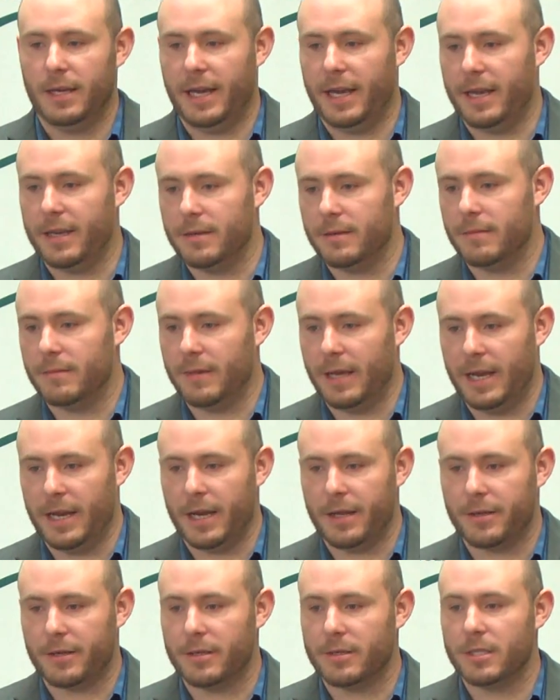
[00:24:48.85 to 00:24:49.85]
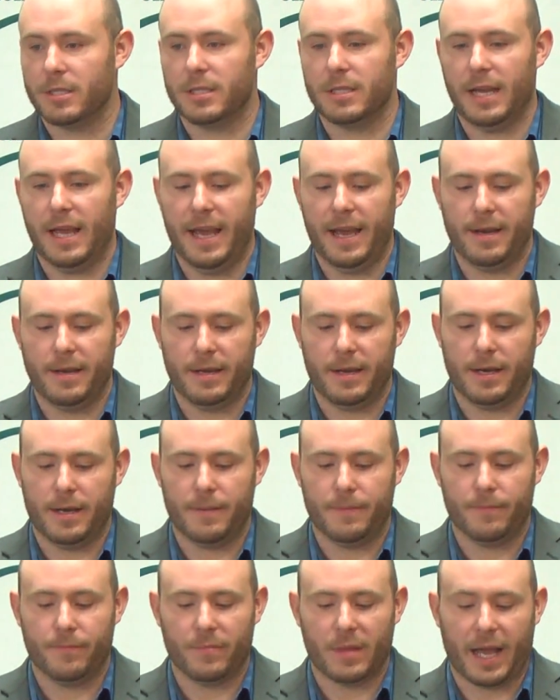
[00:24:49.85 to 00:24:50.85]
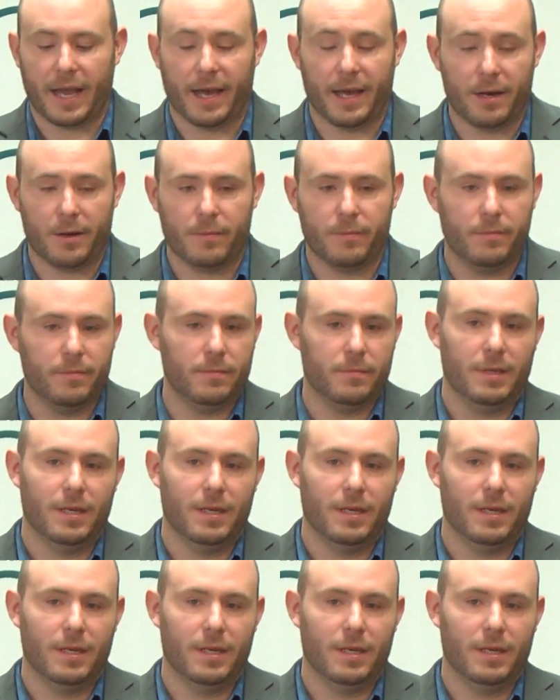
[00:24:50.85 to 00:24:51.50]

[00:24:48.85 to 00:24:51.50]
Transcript: and, and others. And um, I got a,